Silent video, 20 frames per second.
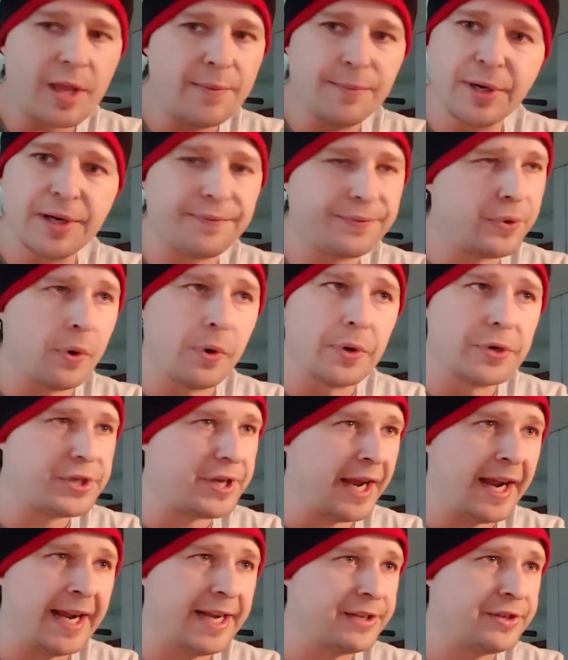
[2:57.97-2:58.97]
But of course,
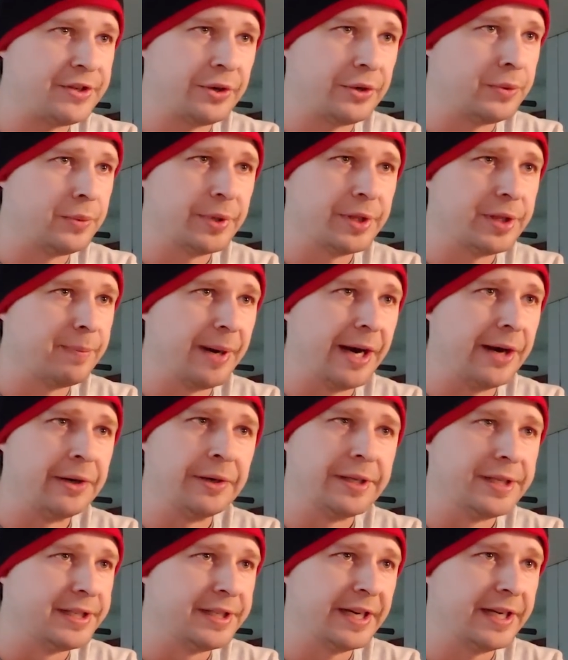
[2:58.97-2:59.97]
answered with a
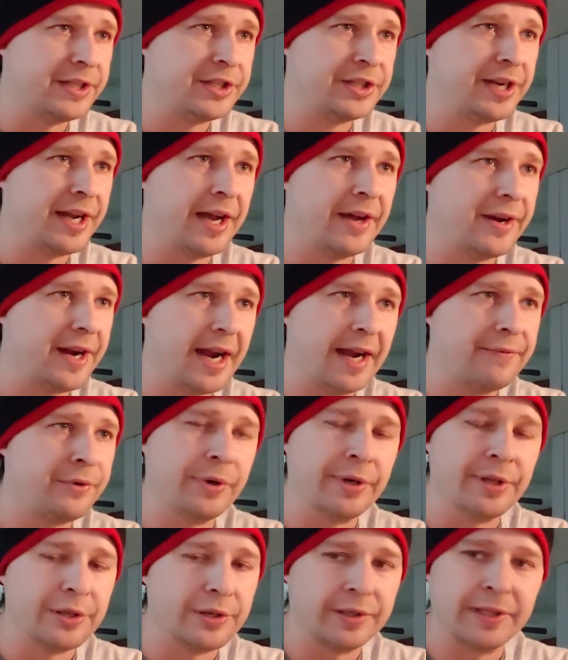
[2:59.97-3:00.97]
Maryland touchdown
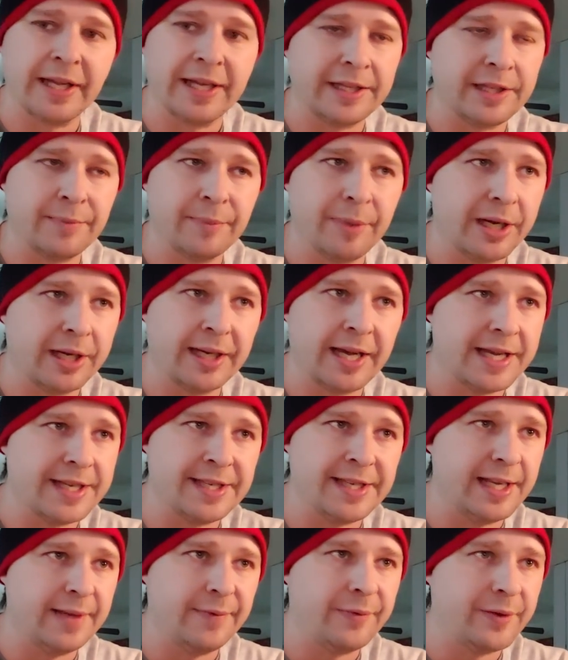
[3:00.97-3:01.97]
after it looked like the
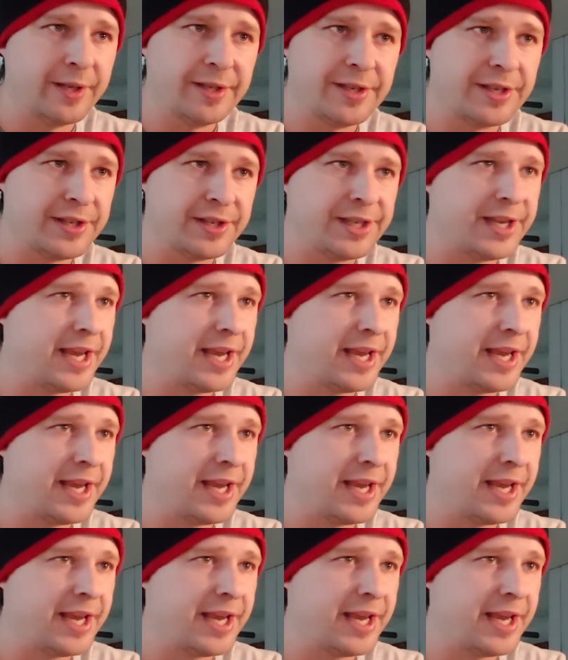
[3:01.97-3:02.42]
Buckeyes defense had